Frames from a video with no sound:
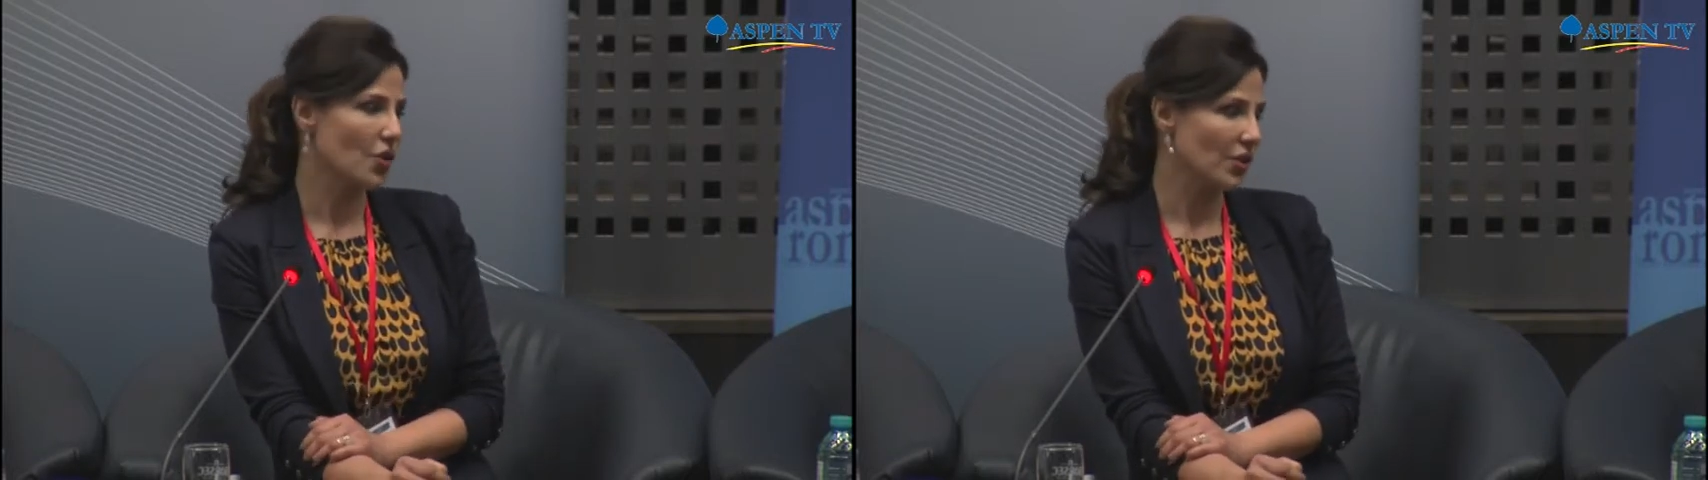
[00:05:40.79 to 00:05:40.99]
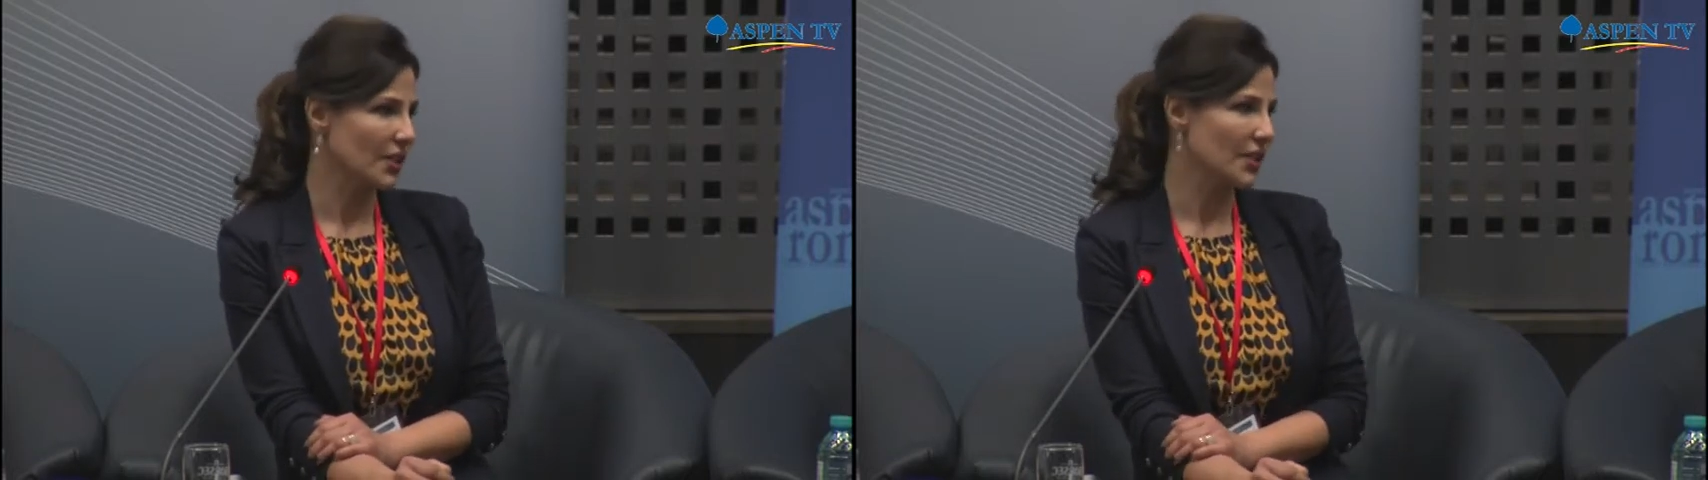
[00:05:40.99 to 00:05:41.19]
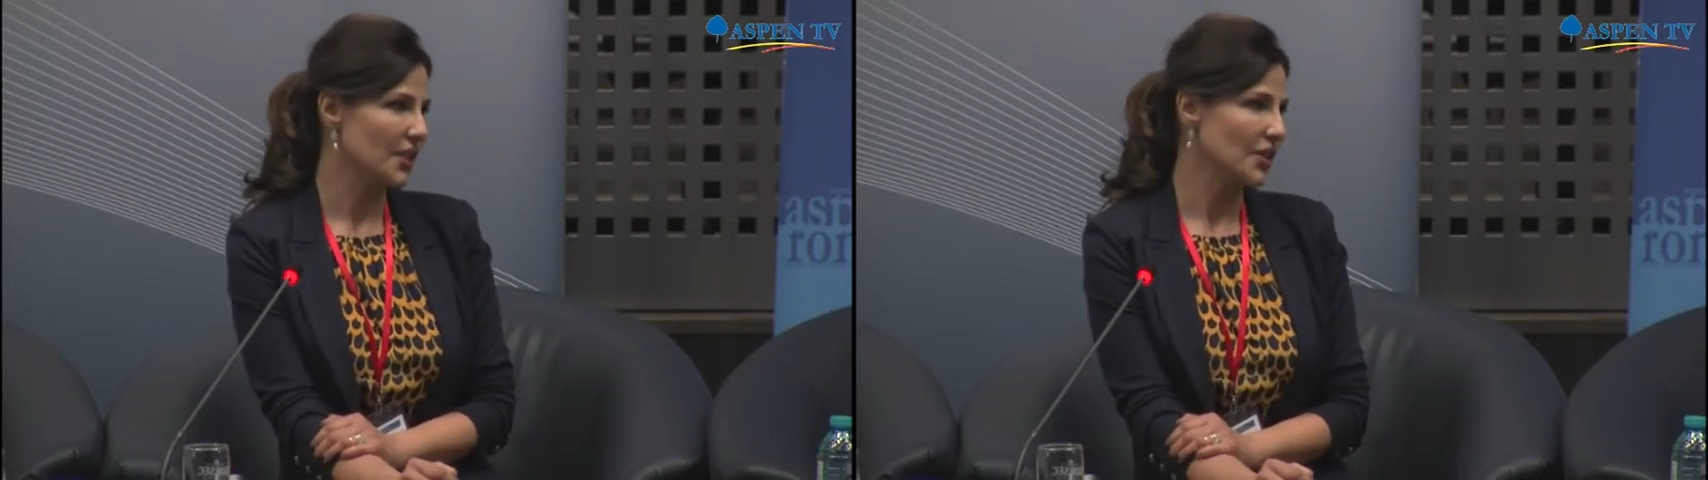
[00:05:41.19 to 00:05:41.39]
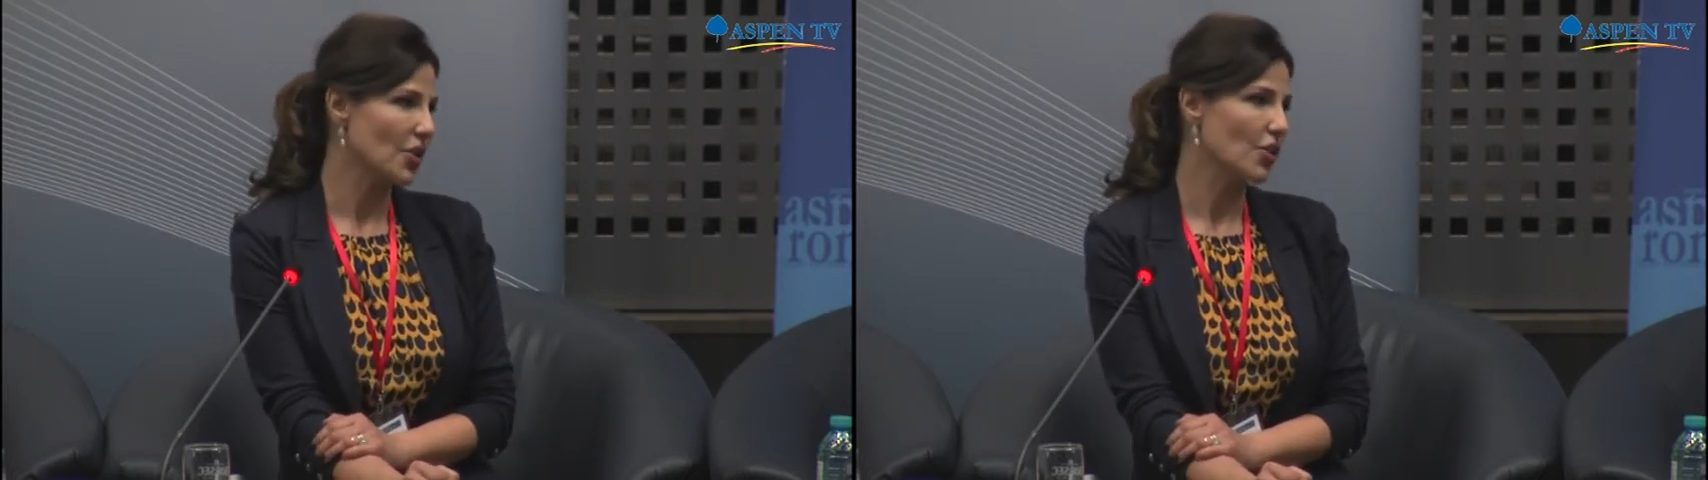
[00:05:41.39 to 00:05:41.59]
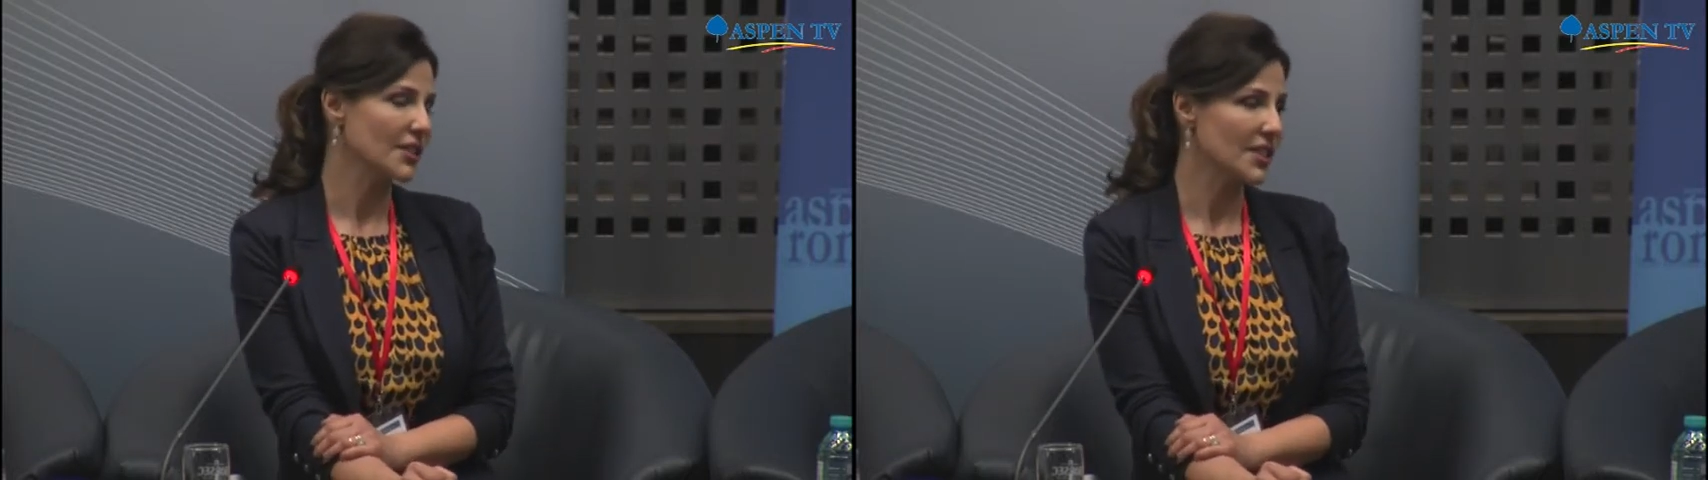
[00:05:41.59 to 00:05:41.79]

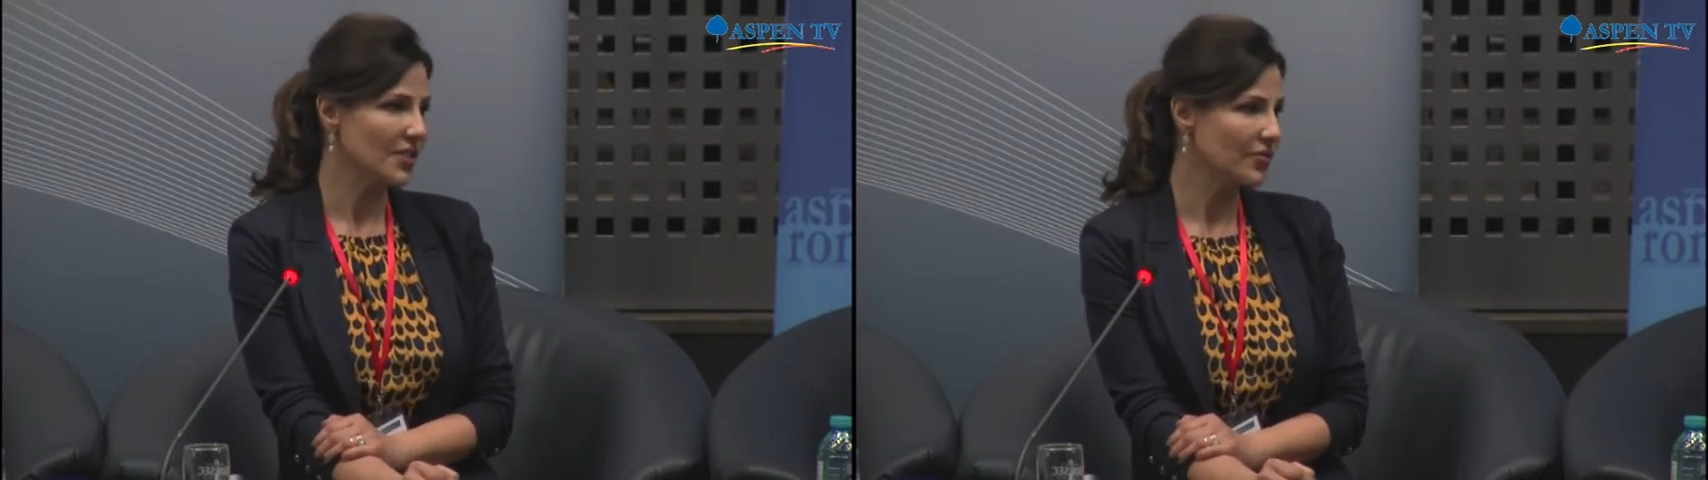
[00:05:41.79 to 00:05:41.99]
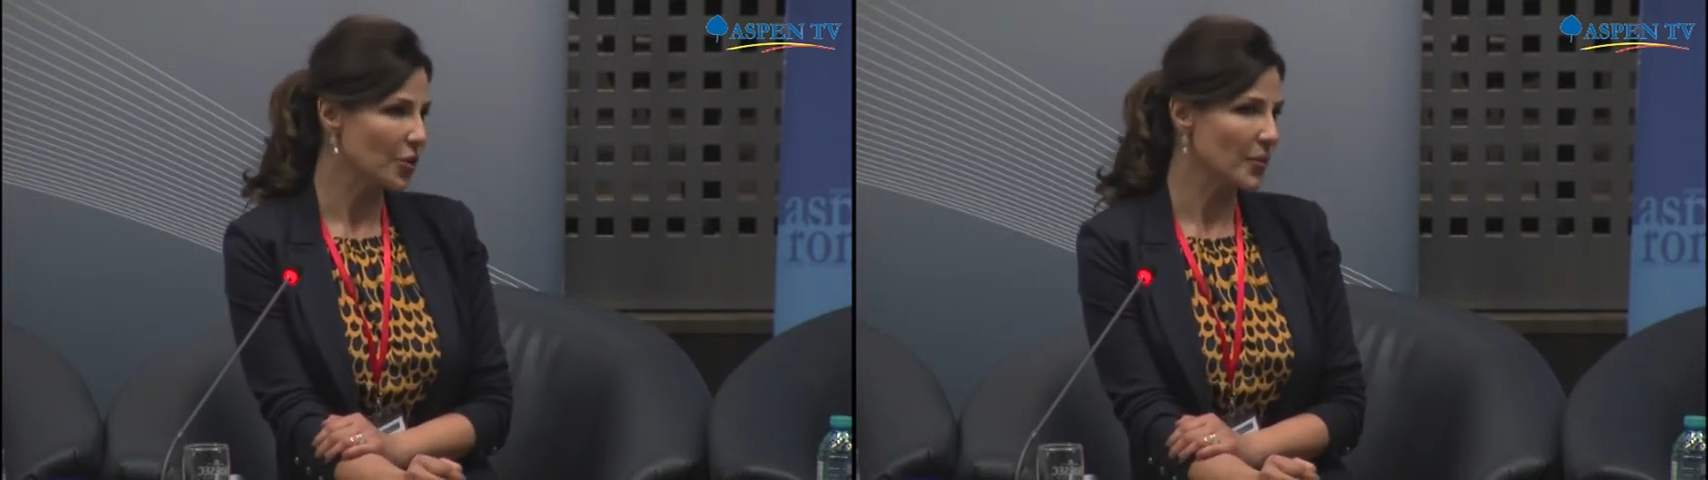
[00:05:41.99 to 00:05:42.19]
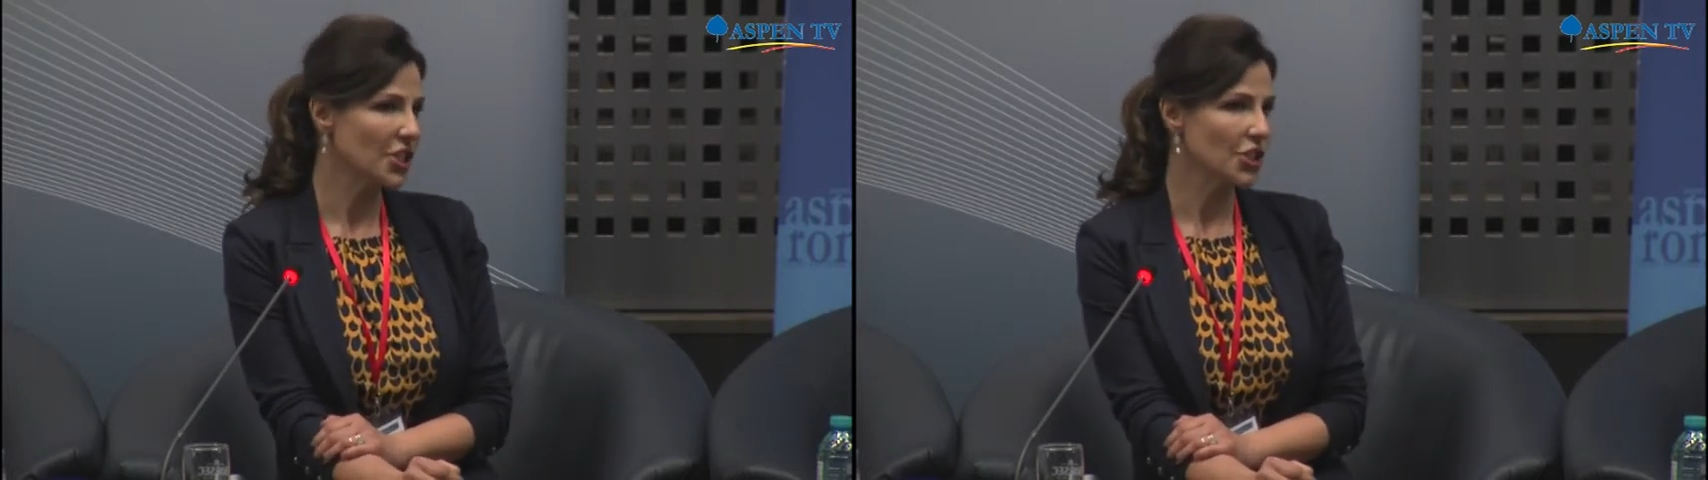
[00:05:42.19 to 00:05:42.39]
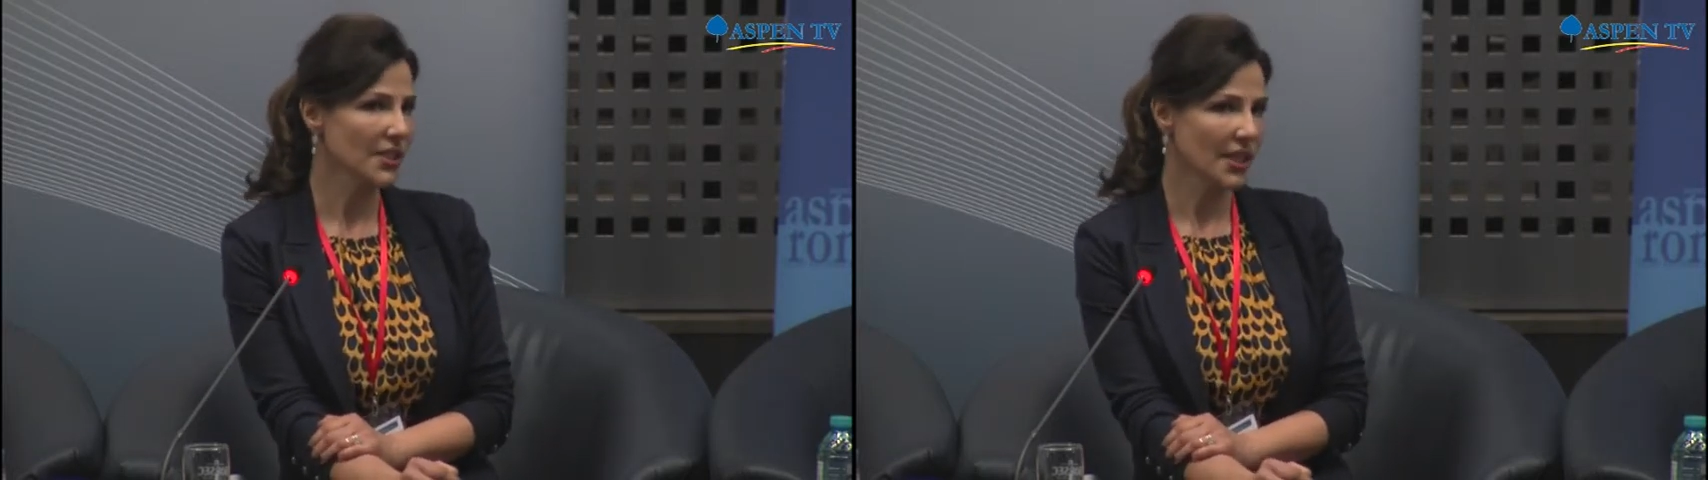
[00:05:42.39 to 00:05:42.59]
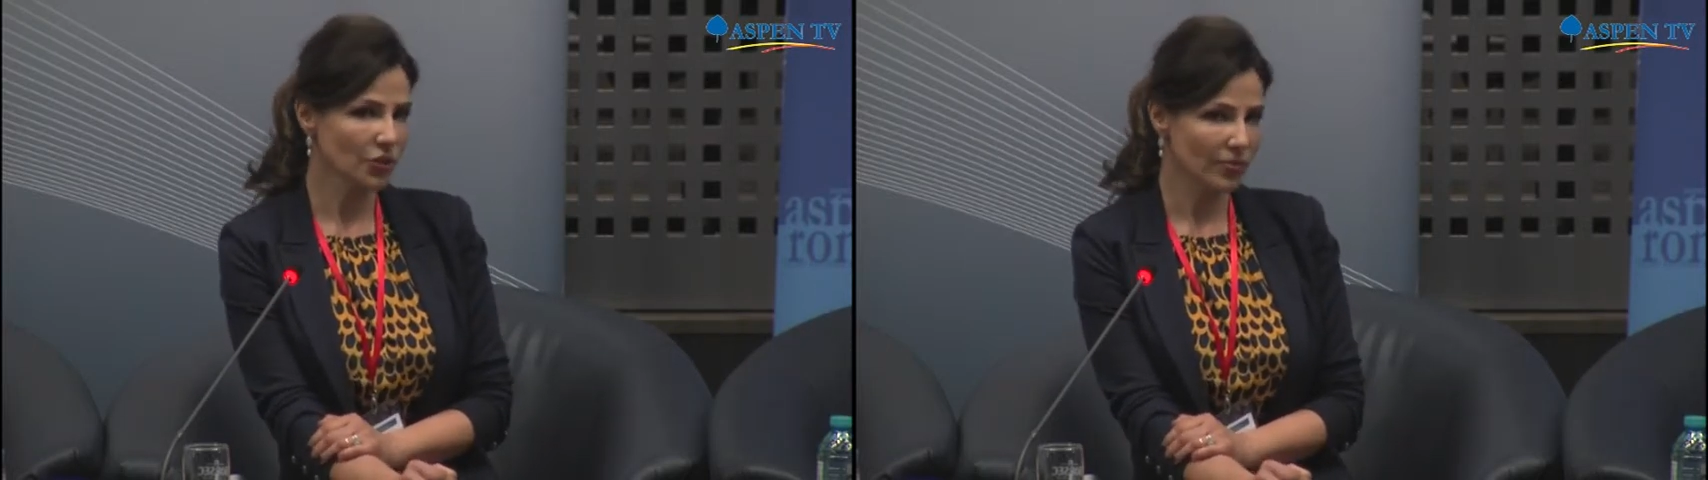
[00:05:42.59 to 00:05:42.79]
all these
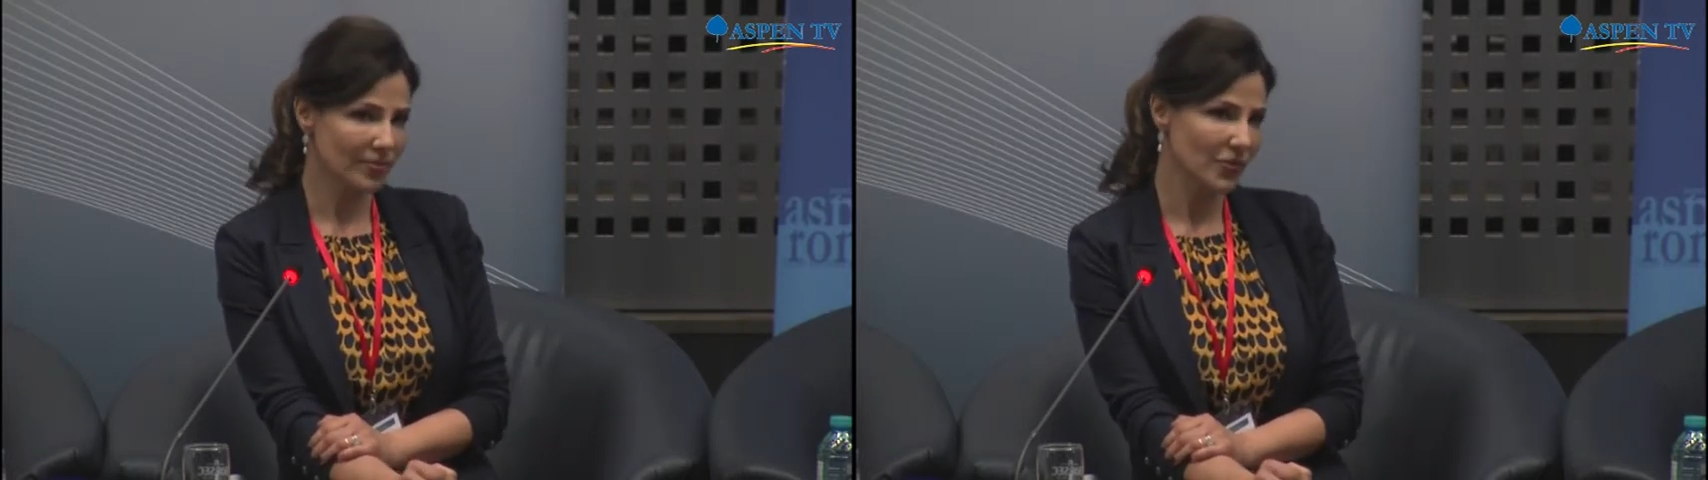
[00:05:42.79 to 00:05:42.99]
informations, and